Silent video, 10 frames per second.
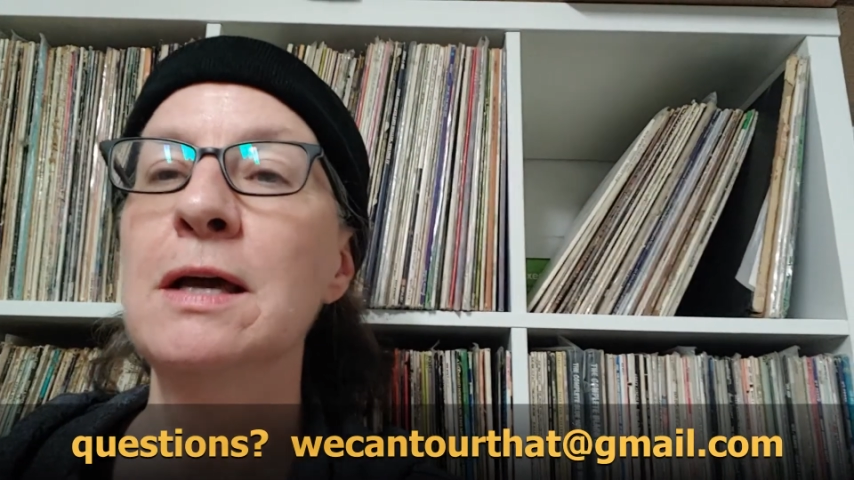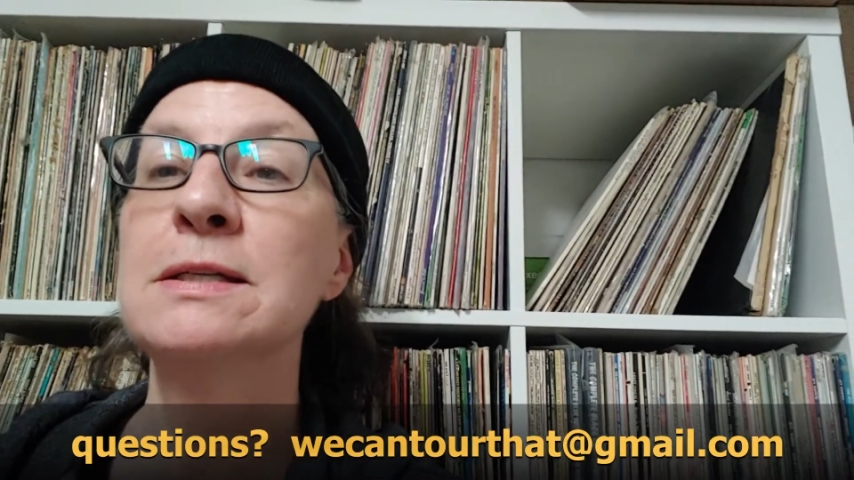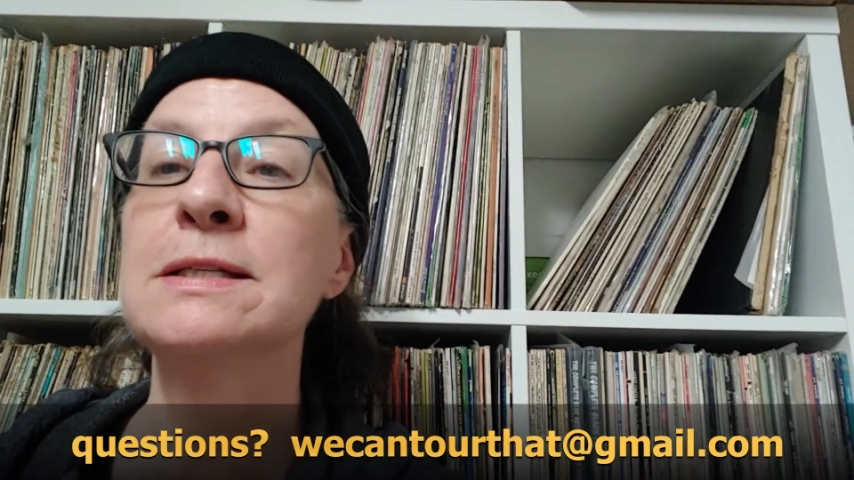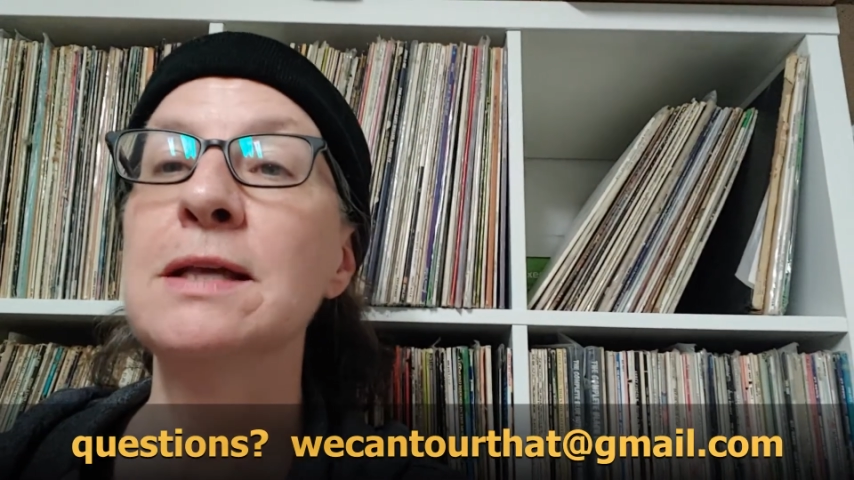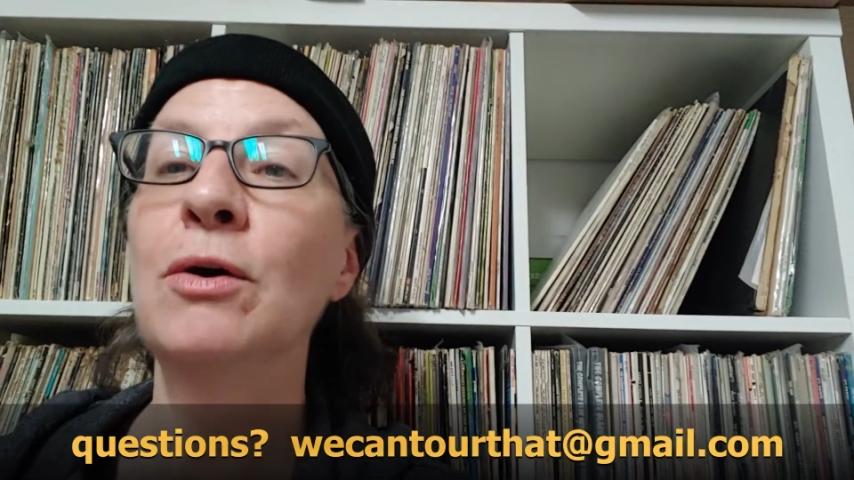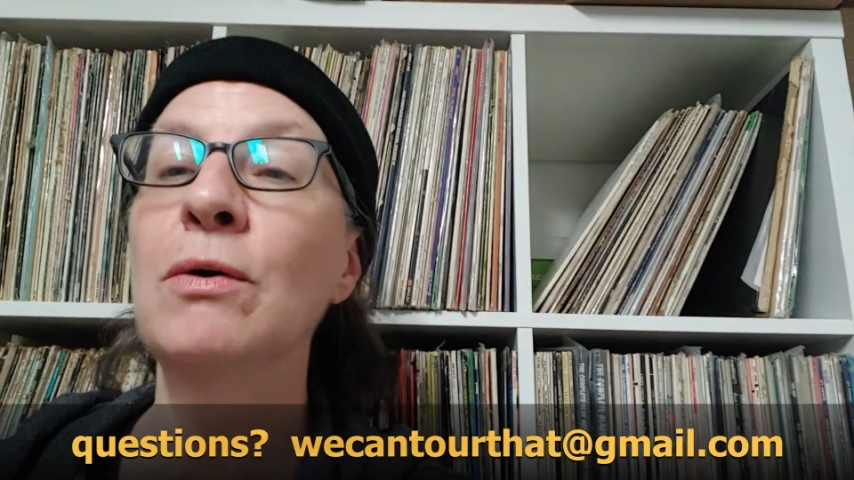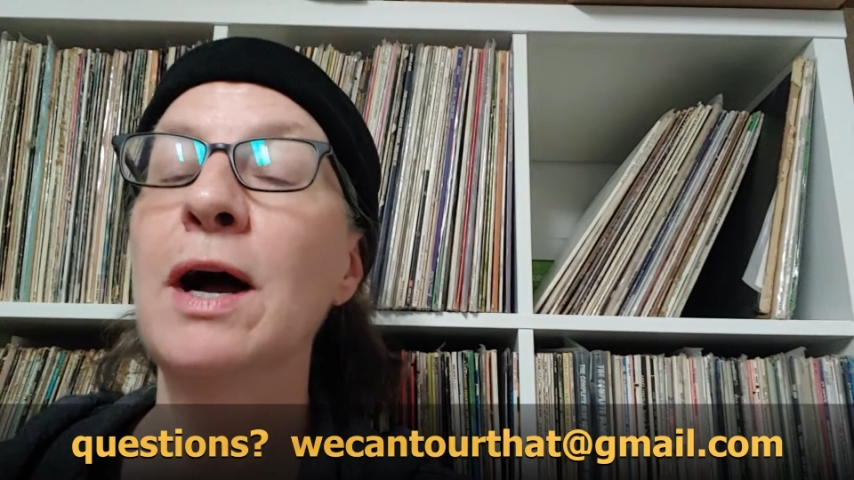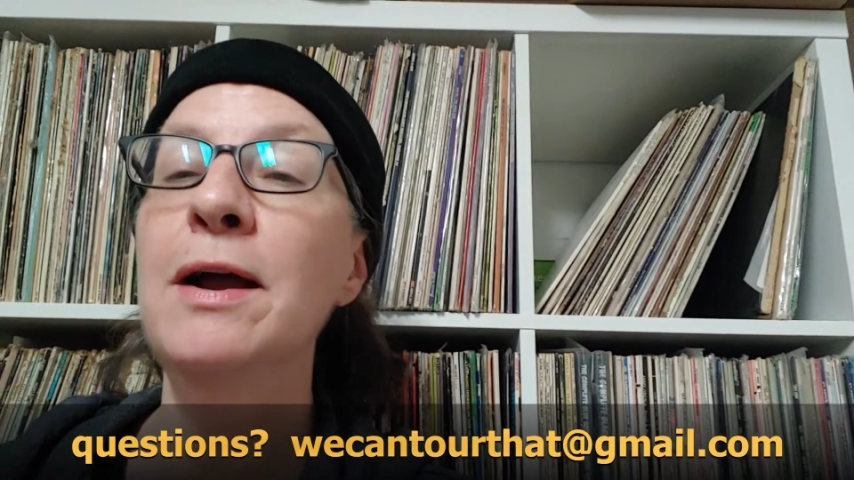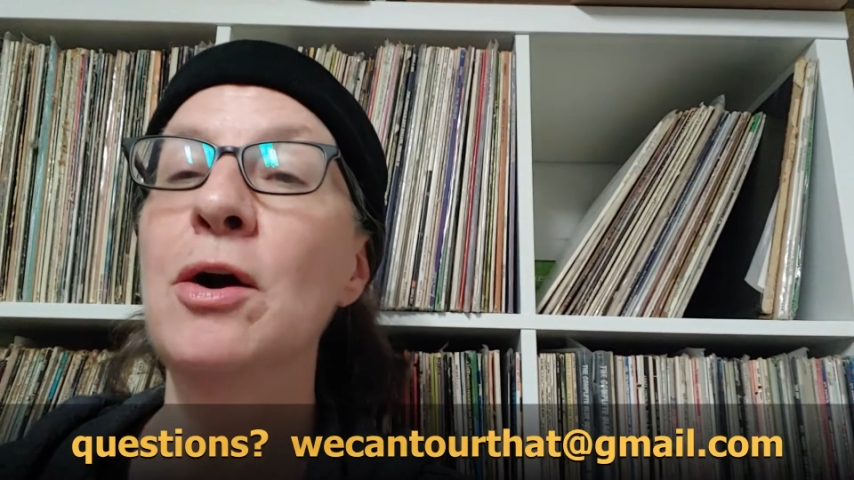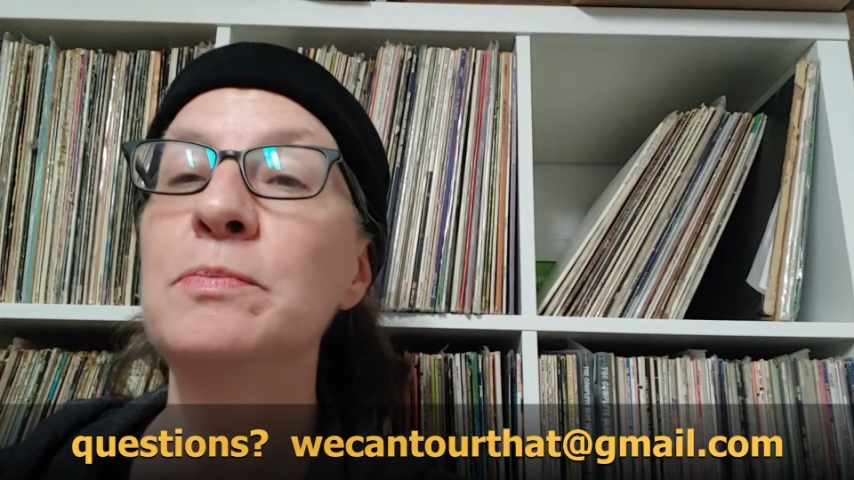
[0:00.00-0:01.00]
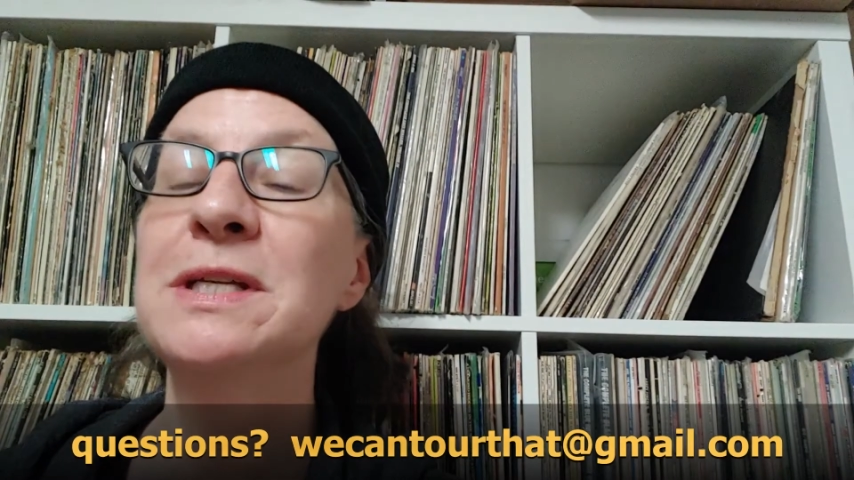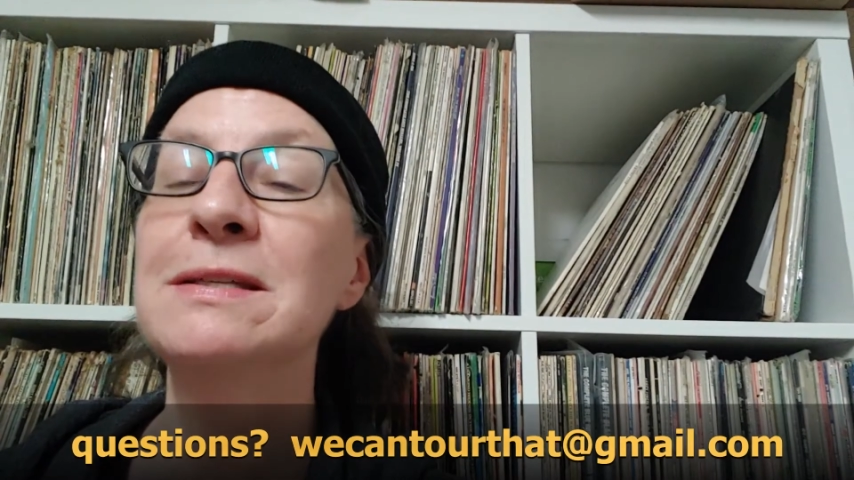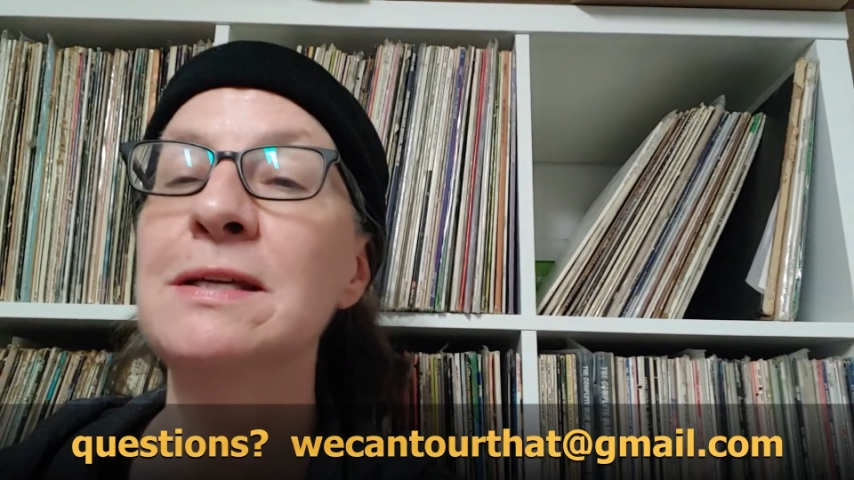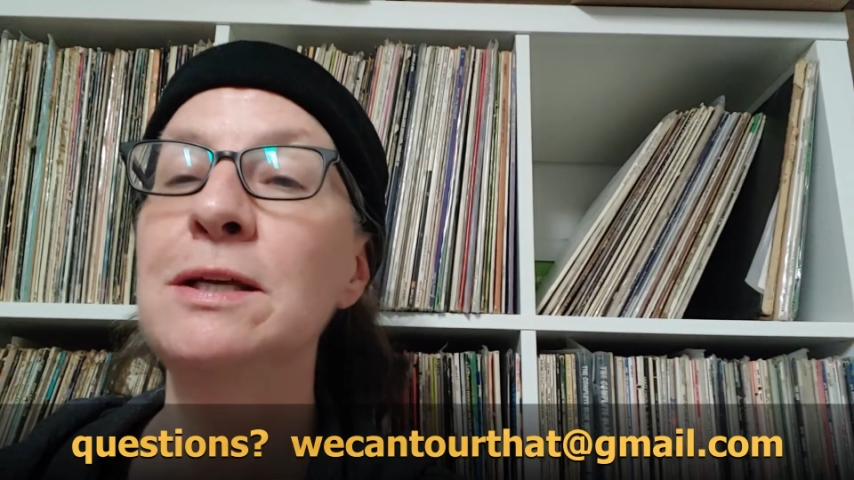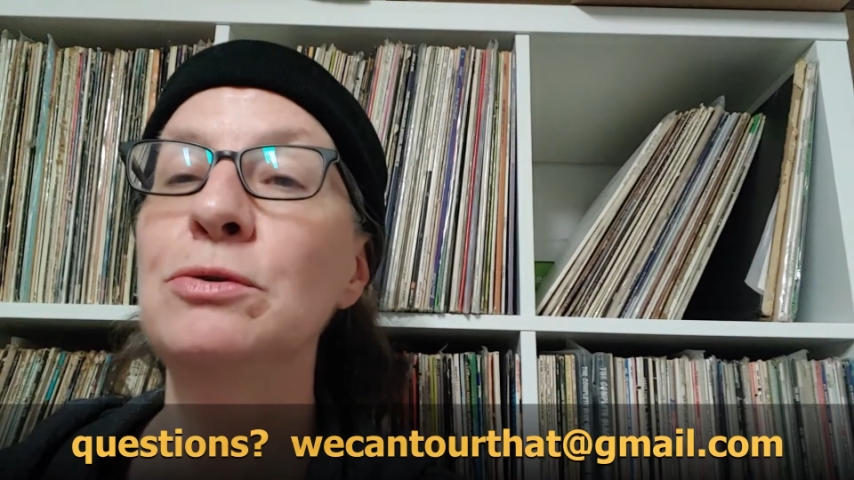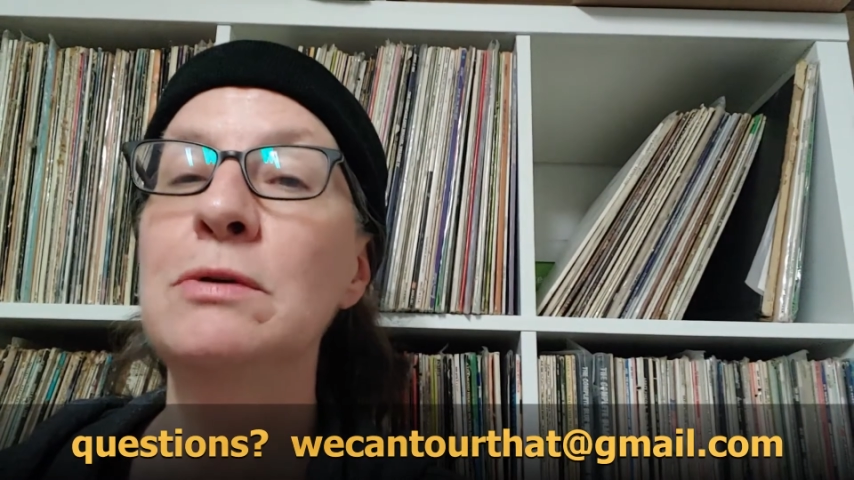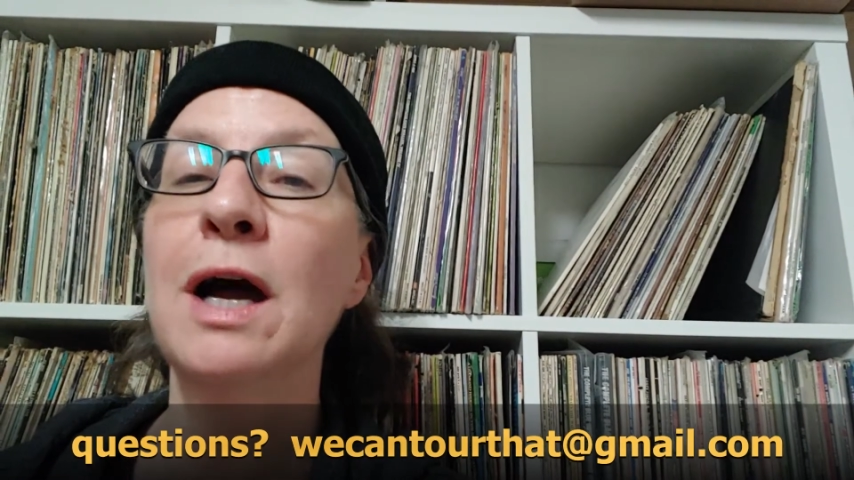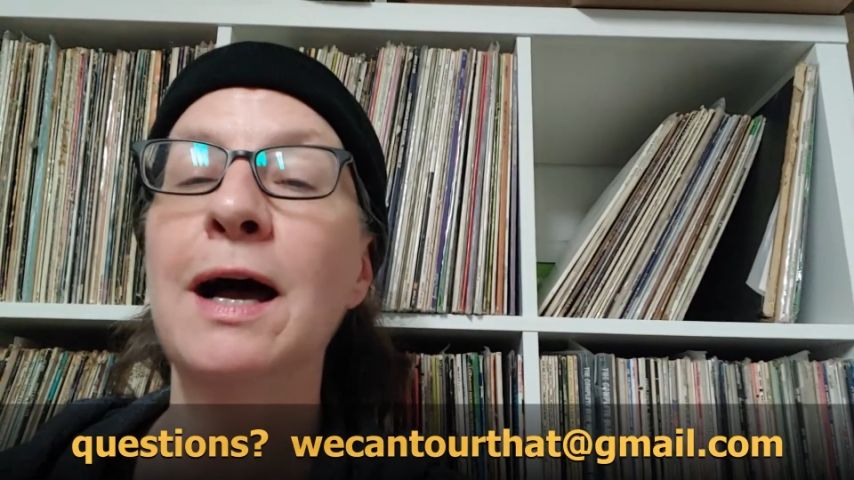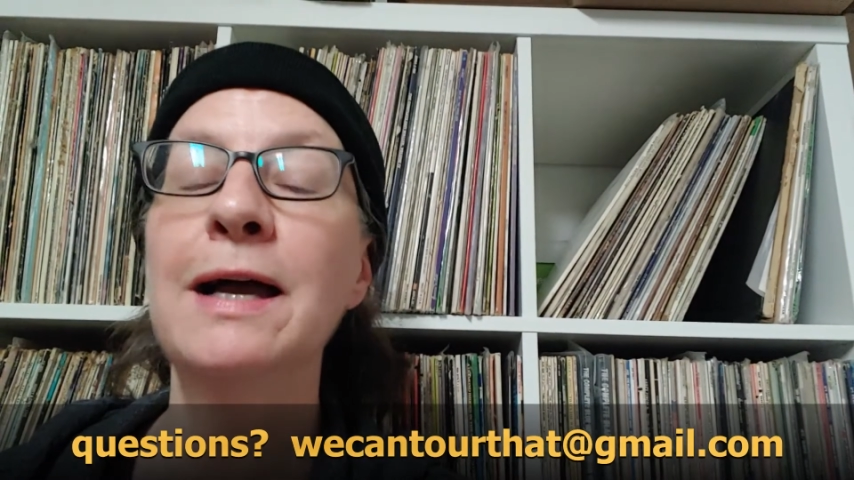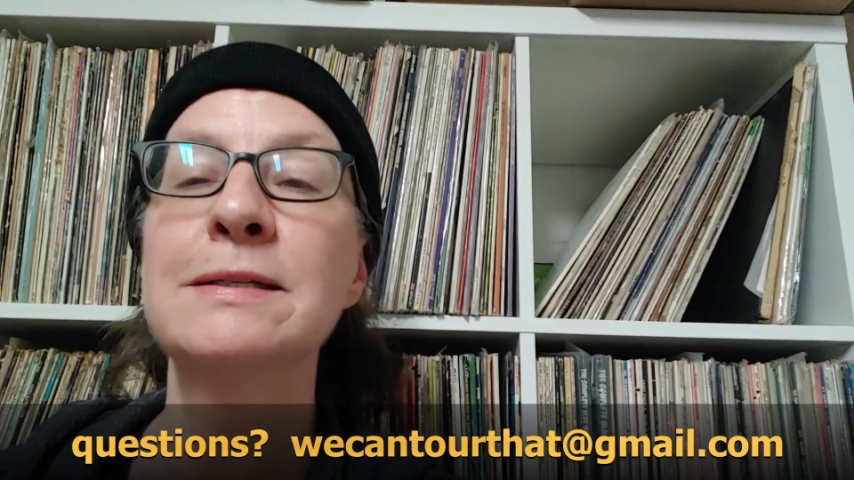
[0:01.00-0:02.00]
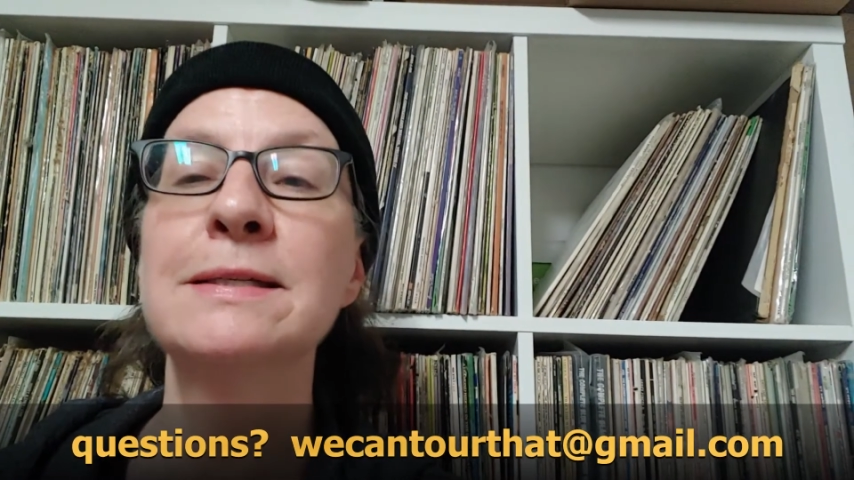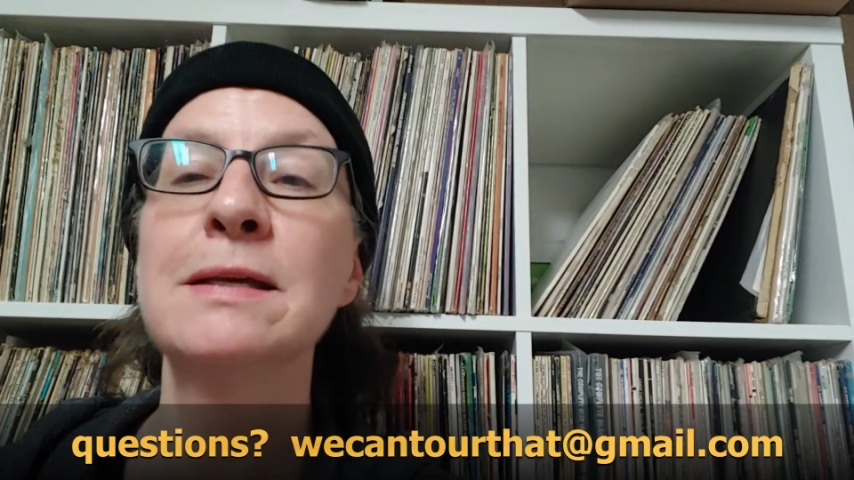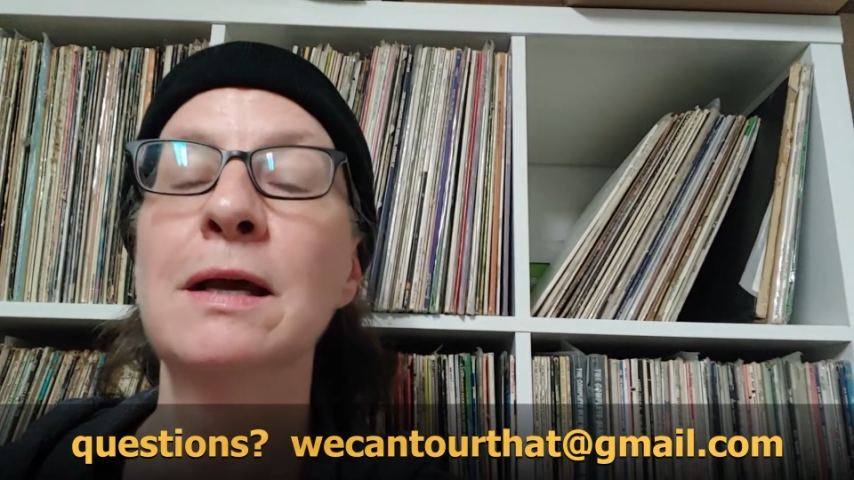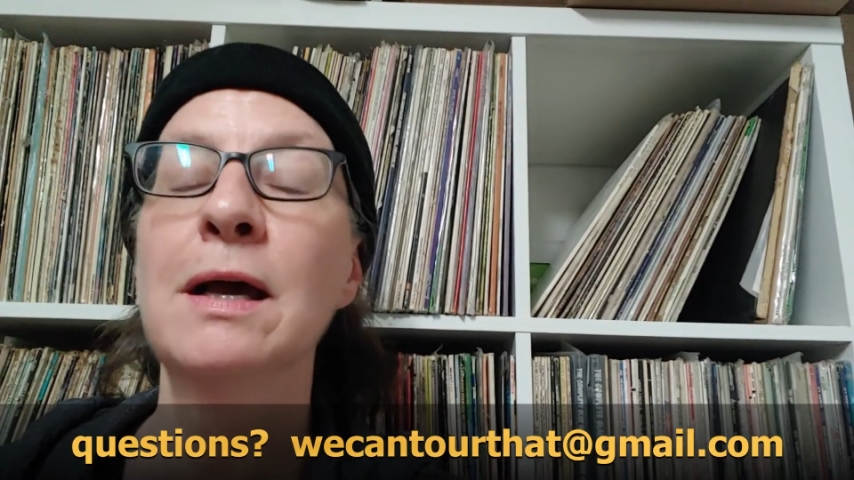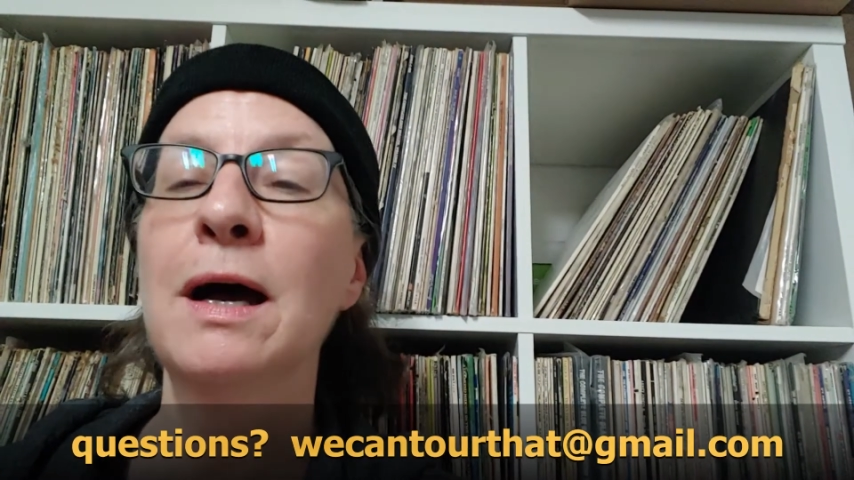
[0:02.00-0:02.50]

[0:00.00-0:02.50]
So I hope to see you guys